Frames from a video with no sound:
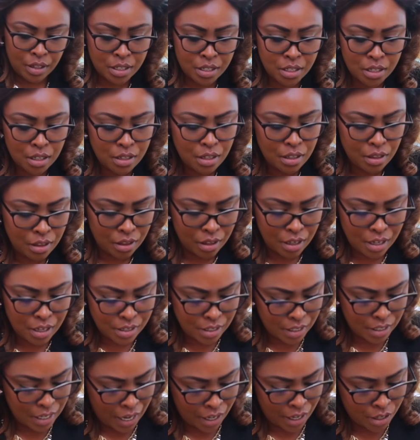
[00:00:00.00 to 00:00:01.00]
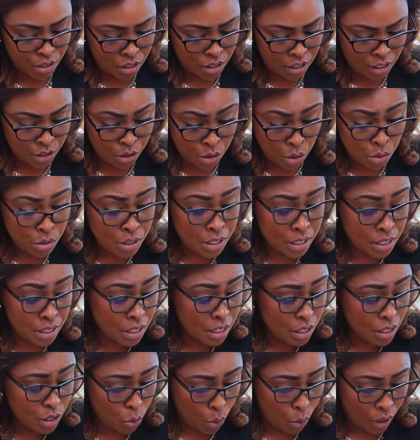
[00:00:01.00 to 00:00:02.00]
There's certain things that actually don't
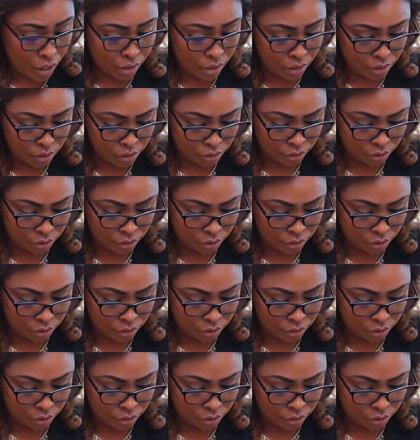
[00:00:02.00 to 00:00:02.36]
sit well.